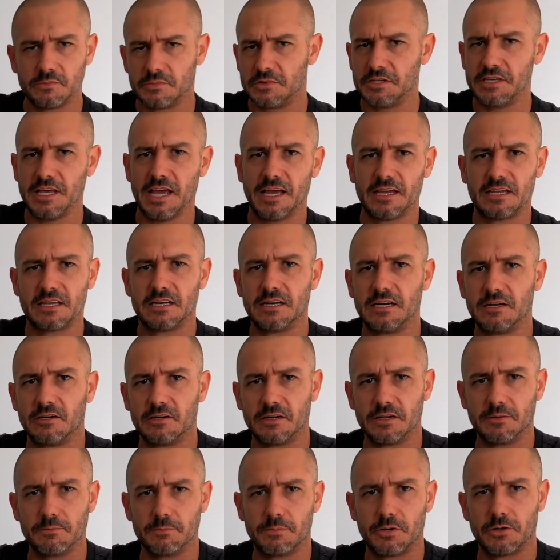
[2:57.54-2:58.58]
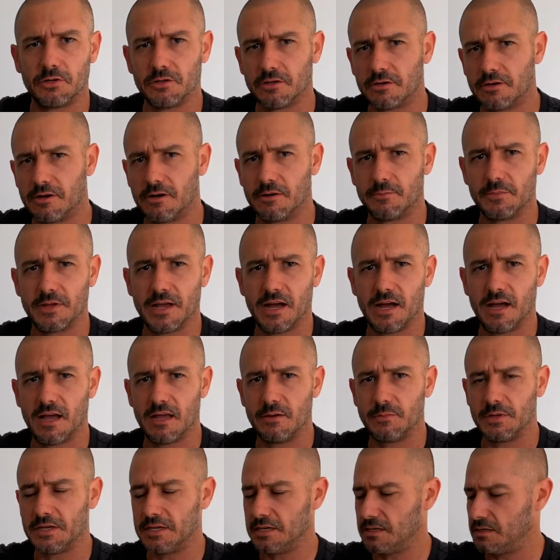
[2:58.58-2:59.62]
Yanking on it, pulling on
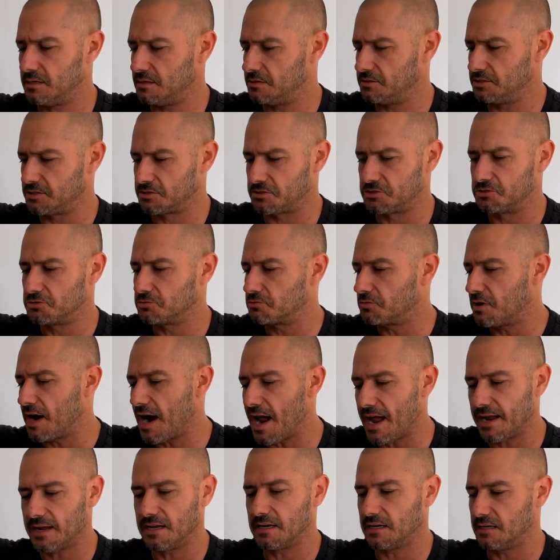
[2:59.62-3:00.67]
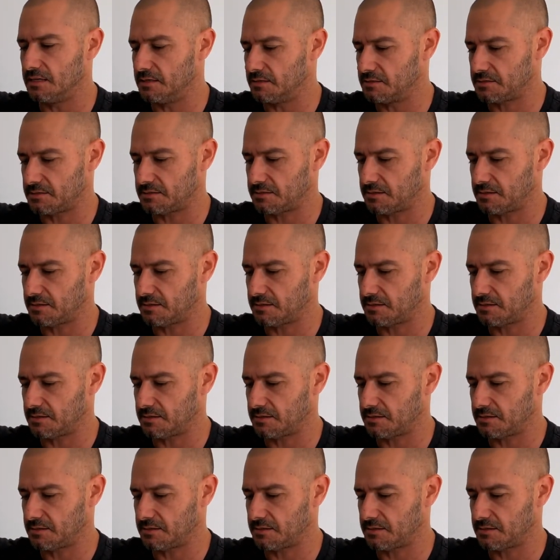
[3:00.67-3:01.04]
behind me, and just dragging it